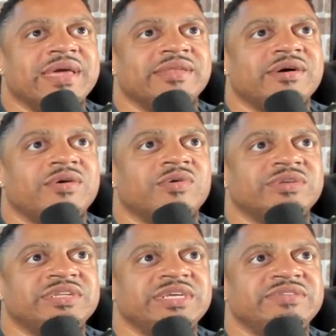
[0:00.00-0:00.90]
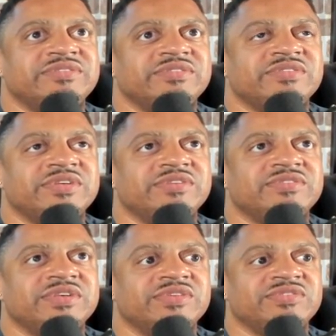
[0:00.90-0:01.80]
Ortiz
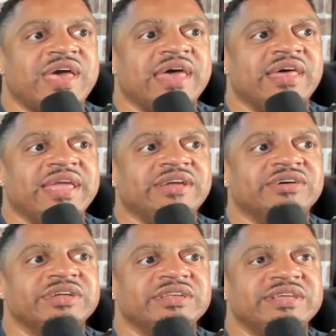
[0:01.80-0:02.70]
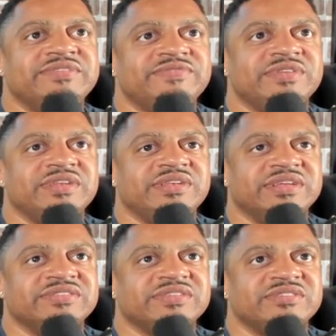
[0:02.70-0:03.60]
is at a good
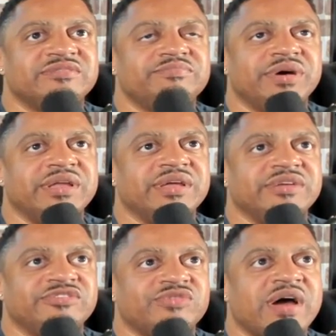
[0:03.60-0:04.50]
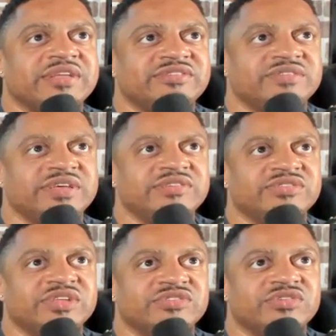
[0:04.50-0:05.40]
distance, but Estrada is
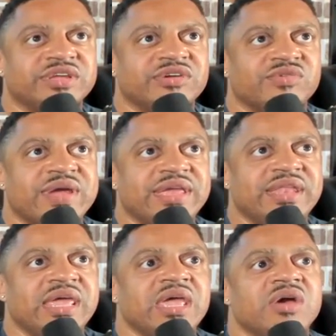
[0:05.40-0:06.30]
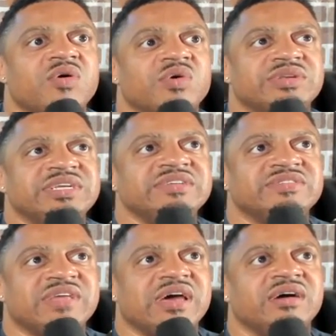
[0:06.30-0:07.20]
looking great. Ortiz is
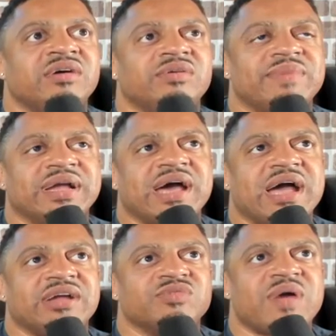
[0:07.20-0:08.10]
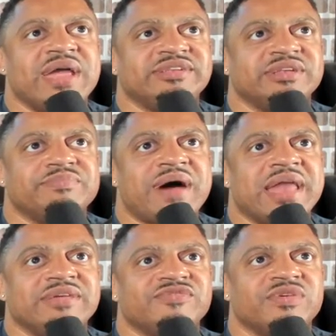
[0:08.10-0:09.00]
at, oh my God, good right to the
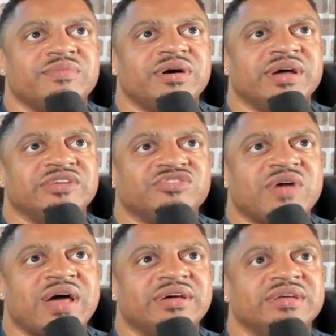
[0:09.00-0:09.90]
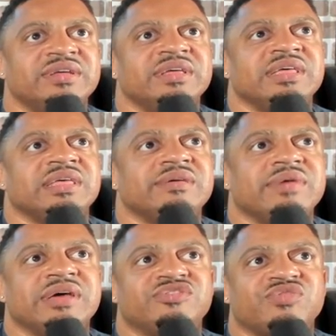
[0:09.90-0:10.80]
body from Estrada.
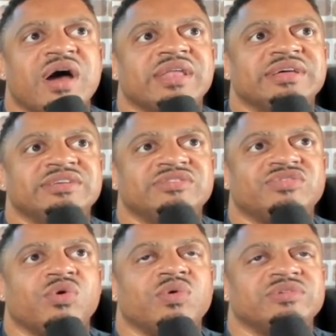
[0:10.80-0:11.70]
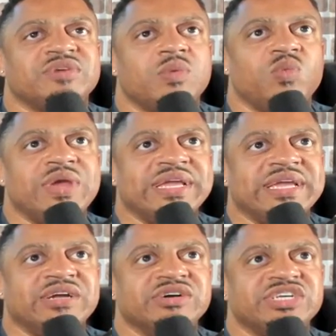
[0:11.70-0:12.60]
Estrada is throwing some
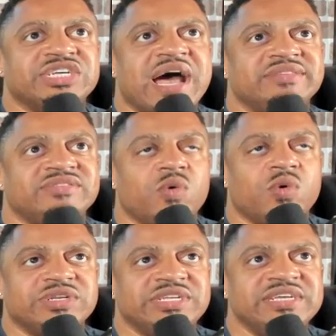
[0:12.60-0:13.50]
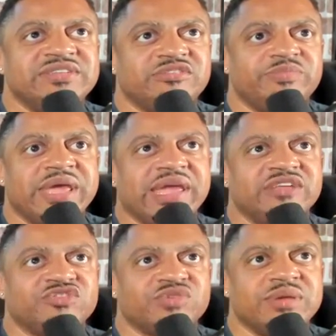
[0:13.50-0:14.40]
winging good shots. Ortiz is being
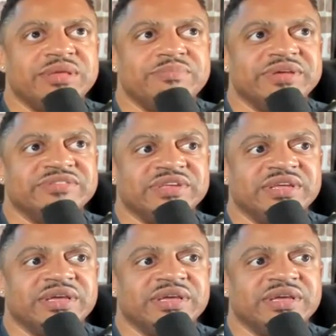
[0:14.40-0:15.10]
extremely busy.